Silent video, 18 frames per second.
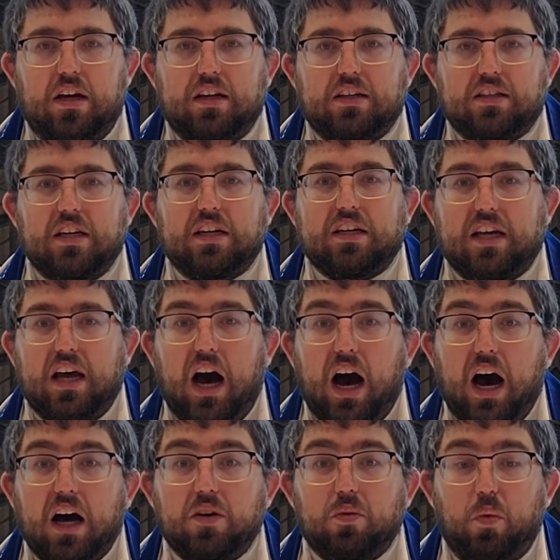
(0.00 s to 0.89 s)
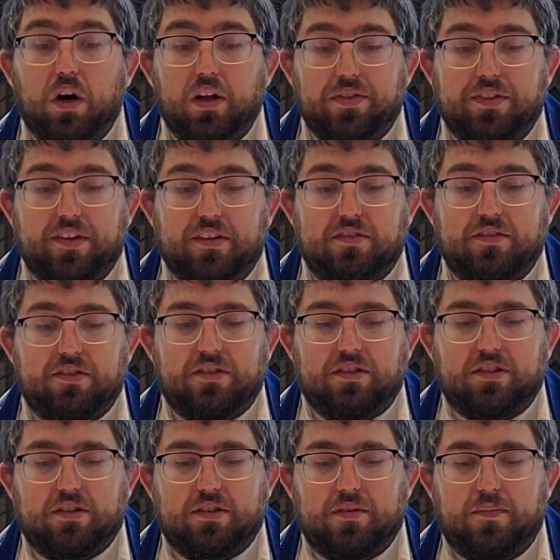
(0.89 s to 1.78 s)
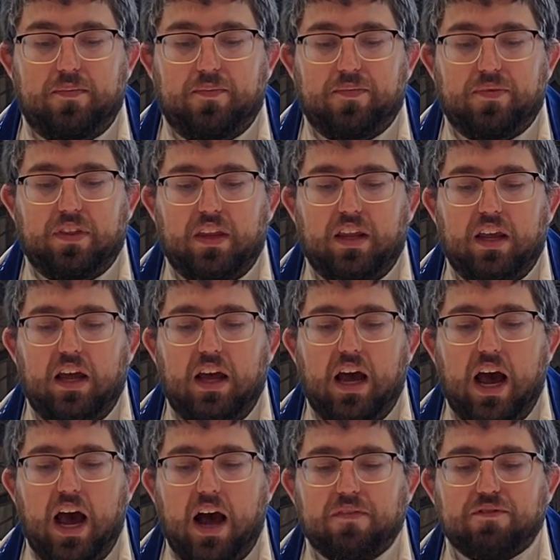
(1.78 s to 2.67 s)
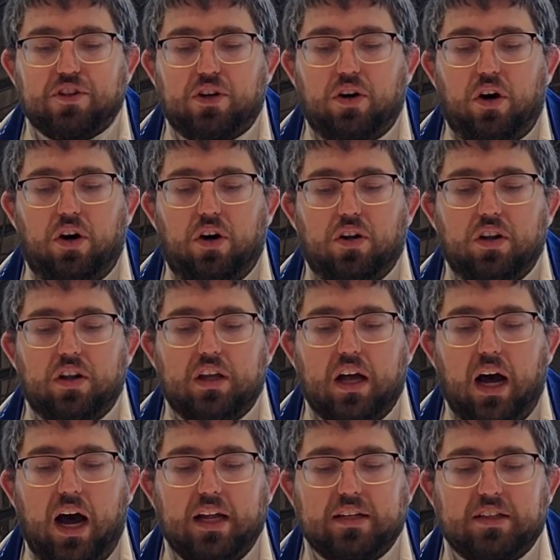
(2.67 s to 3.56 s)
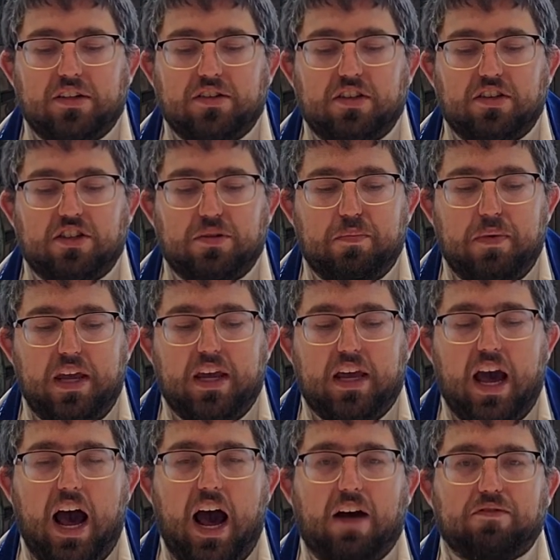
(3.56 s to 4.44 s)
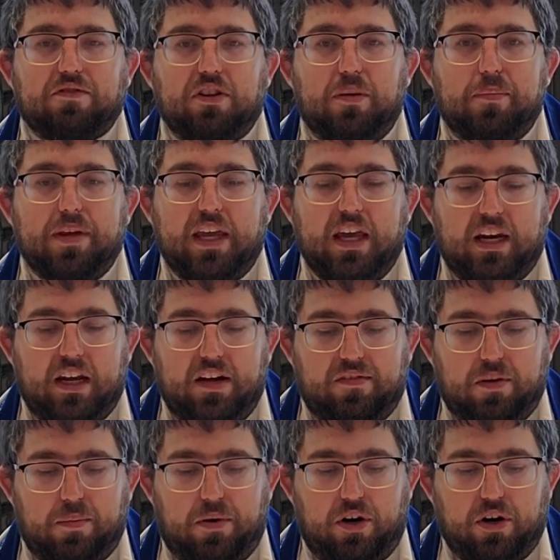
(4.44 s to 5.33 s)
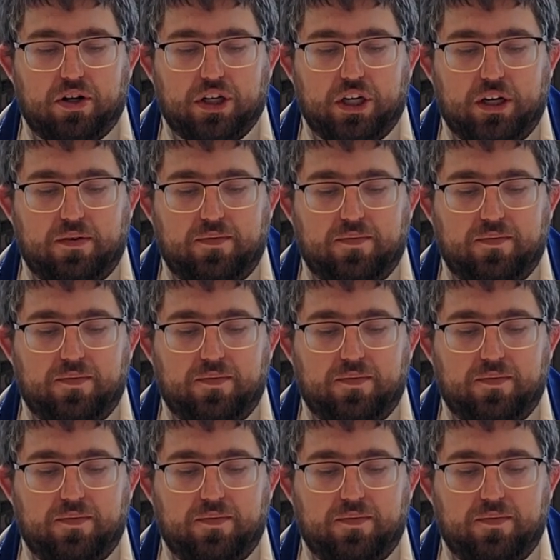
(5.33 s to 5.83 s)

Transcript: Did God want this? After all, God doesn't speak after the beginning of the Parsha.